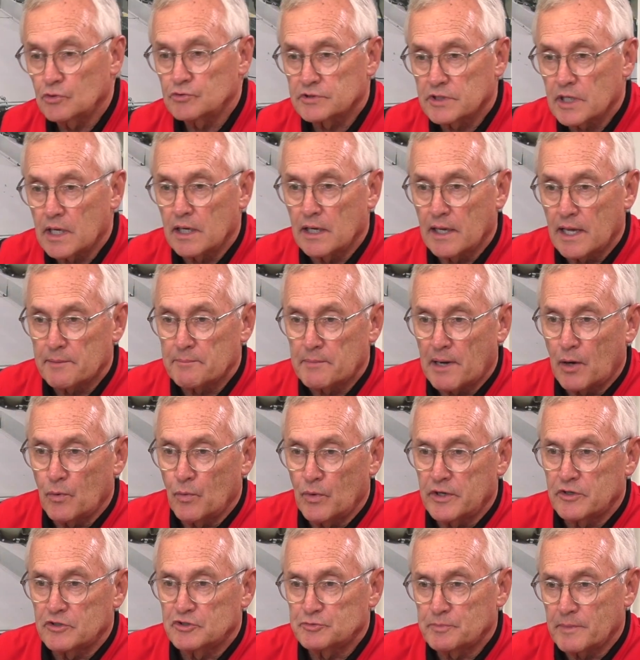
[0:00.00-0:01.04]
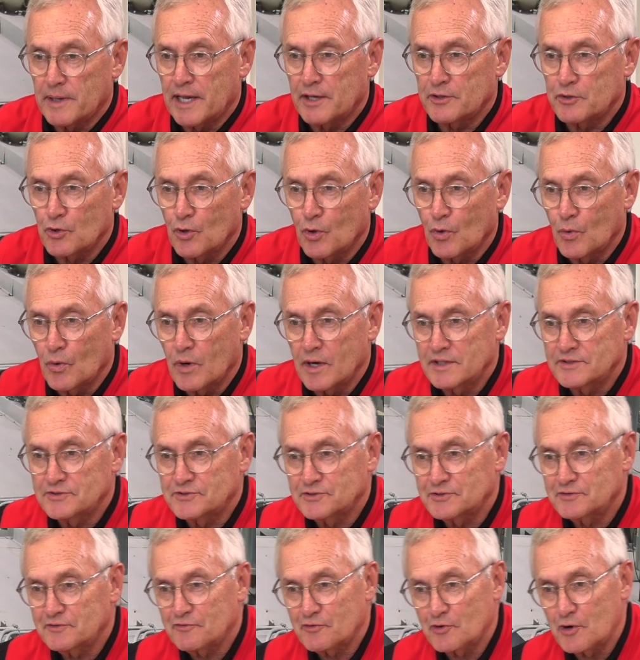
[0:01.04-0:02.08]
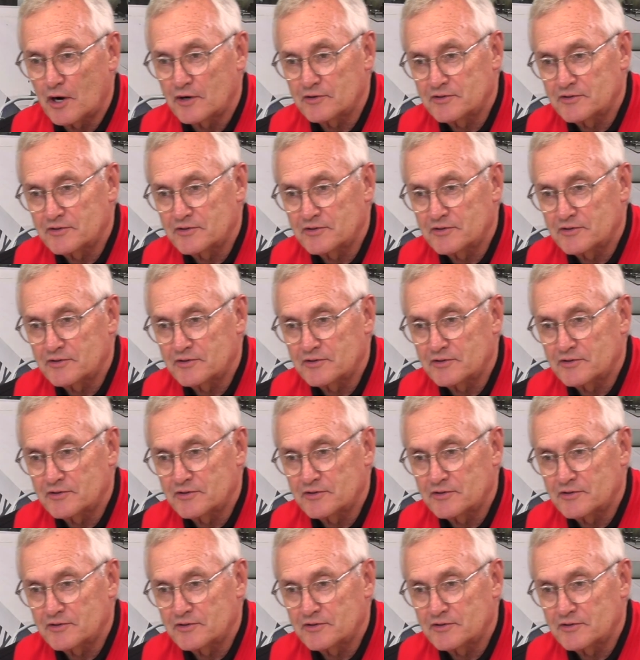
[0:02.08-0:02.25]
it's kind of like my winner's manual was for our